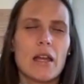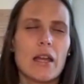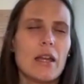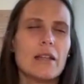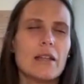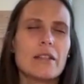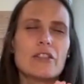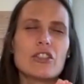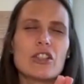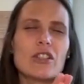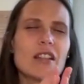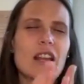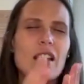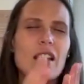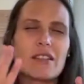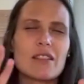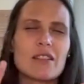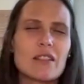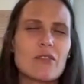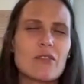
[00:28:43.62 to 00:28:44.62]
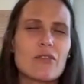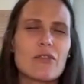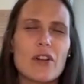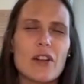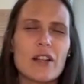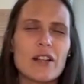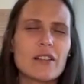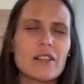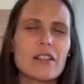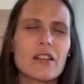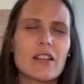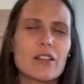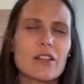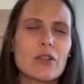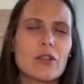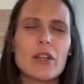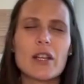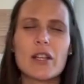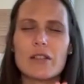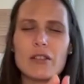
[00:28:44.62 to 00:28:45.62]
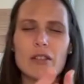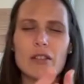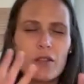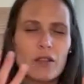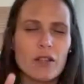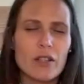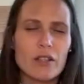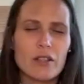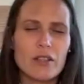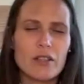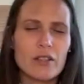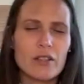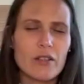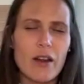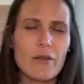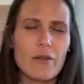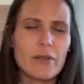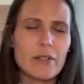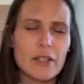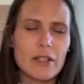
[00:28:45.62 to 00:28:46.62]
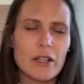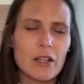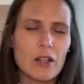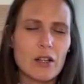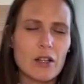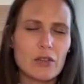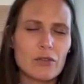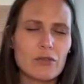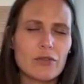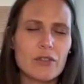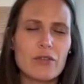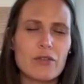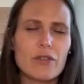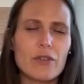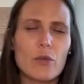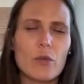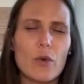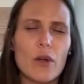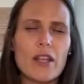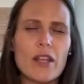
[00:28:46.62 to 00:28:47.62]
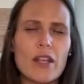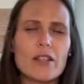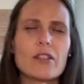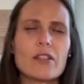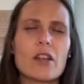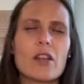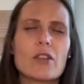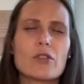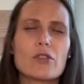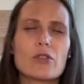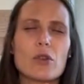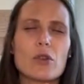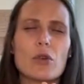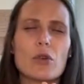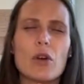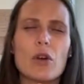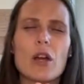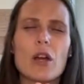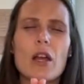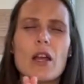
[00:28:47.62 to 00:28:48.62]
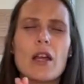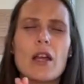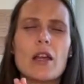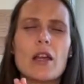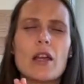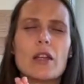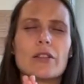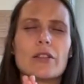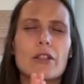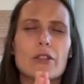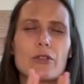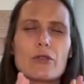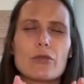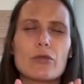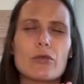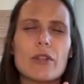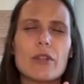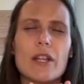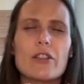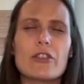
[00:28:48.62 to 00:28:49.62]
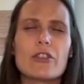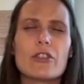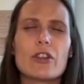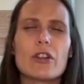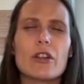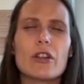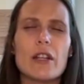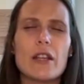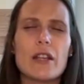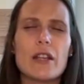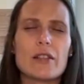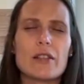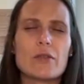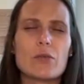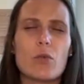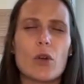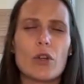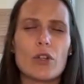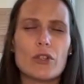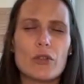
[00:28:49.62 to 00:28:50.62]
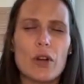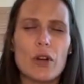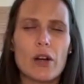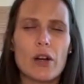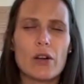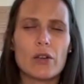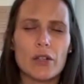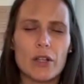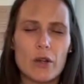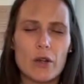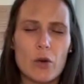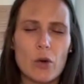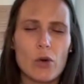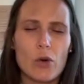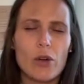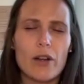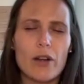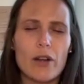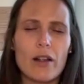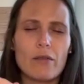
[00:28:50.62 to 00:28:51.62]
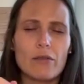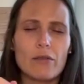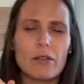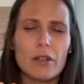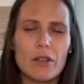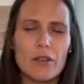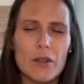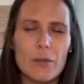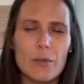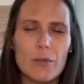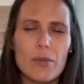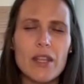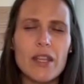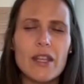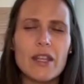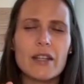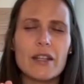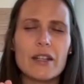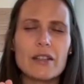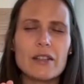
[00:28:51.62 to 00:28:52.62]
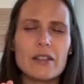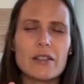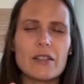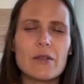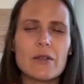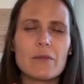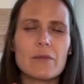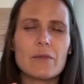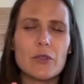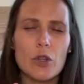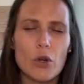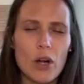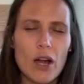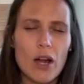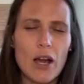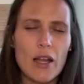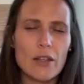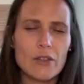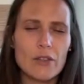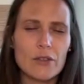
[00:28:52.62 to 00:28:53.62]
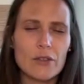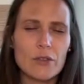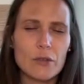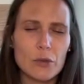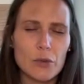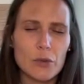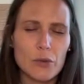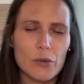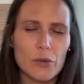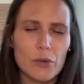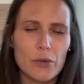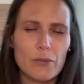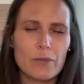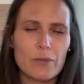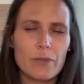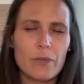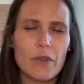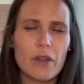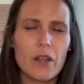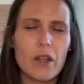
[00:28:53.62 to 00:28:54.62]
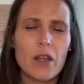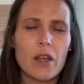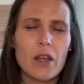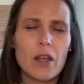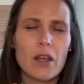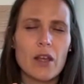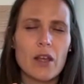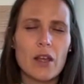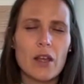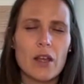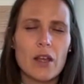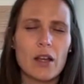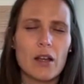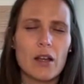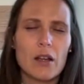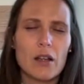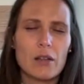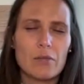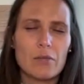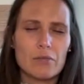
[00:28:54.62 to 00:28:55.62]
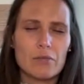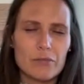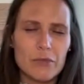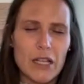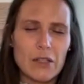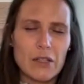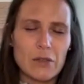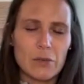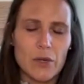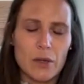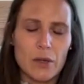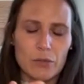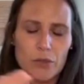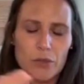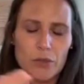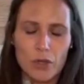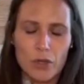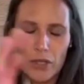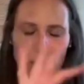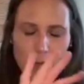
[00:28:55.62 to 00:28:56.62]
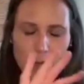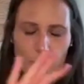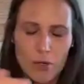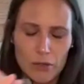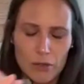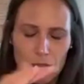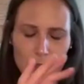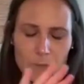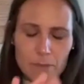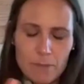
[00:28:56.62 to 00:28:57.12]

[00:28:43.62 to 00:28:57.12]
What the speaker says: It just has different, you can describe it in a lot of different ways. So the true nature is what you are on the core level, the beingness, your highest truth. That's what I'm talking about.